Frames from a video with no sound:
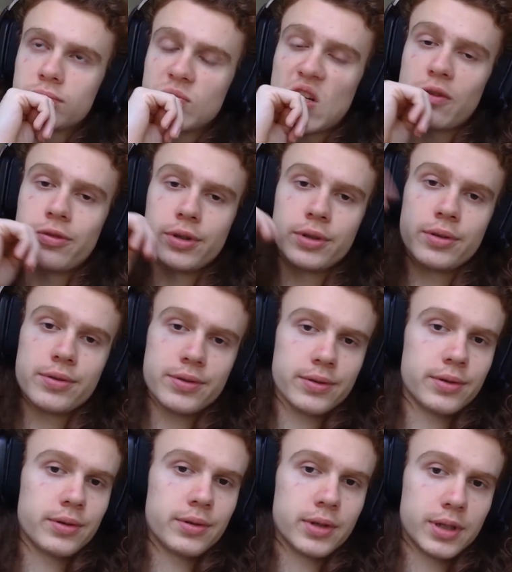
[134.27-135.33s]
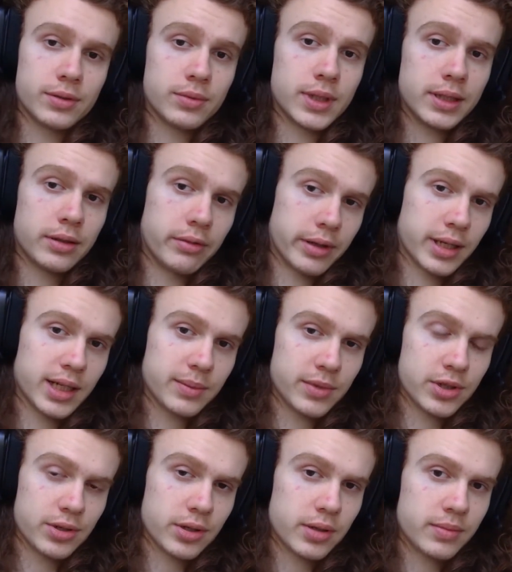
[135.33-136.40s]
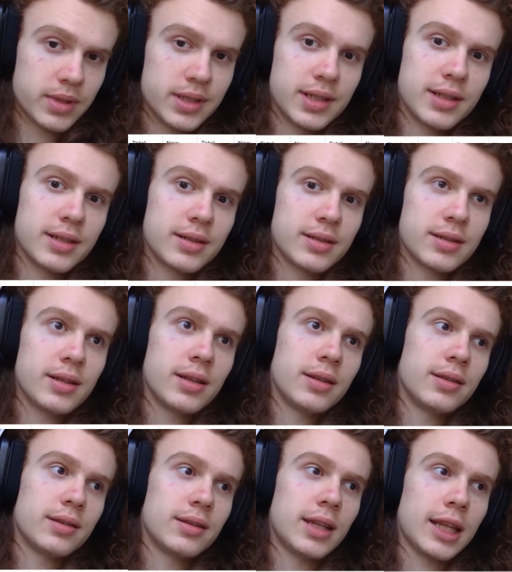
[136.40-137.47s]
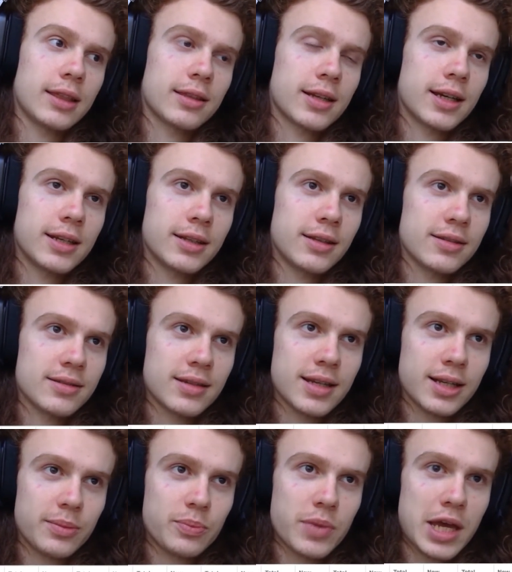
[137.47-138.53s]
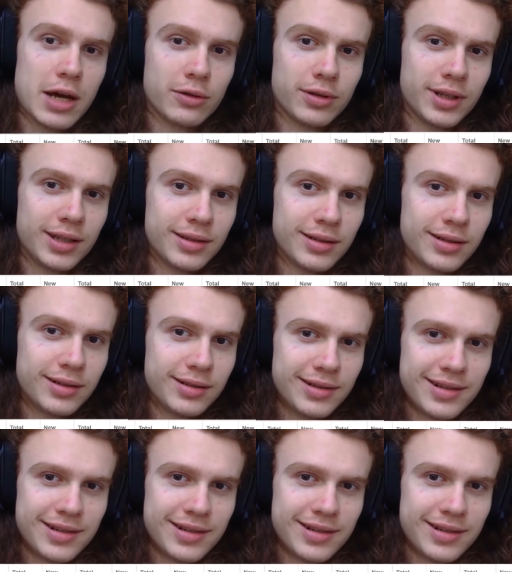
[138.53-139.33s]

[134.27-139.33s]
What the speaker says: For those of you who are wondering, I'm in Germany, and that kind of doesn't help me out either.